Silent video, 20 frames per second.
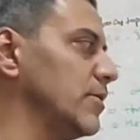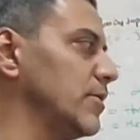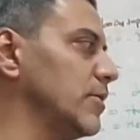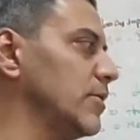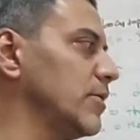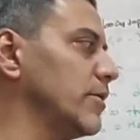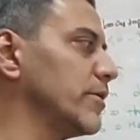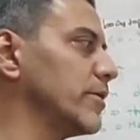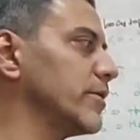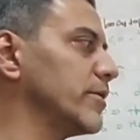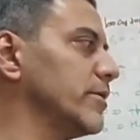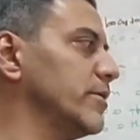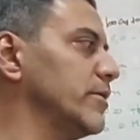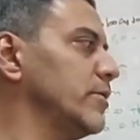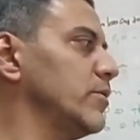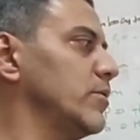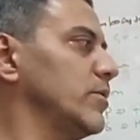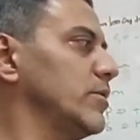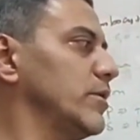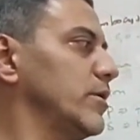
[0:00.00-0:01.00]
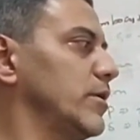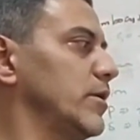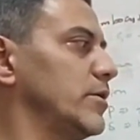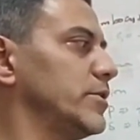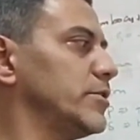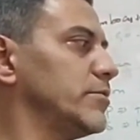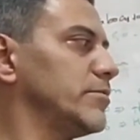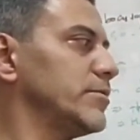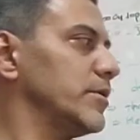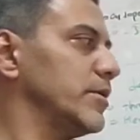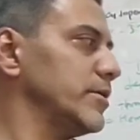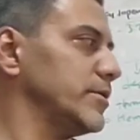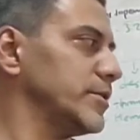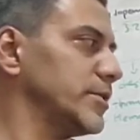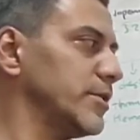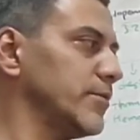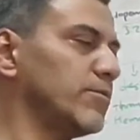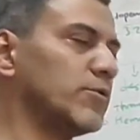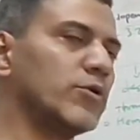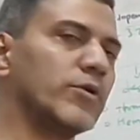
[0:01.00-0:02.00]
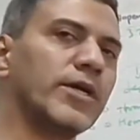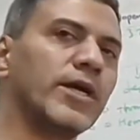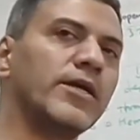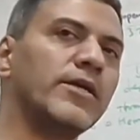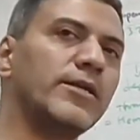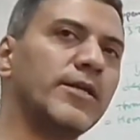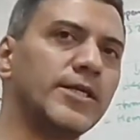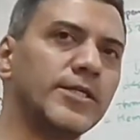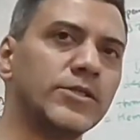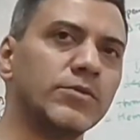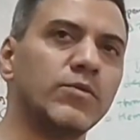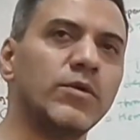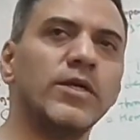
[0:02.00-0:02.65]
or uh, uh, streptokinase.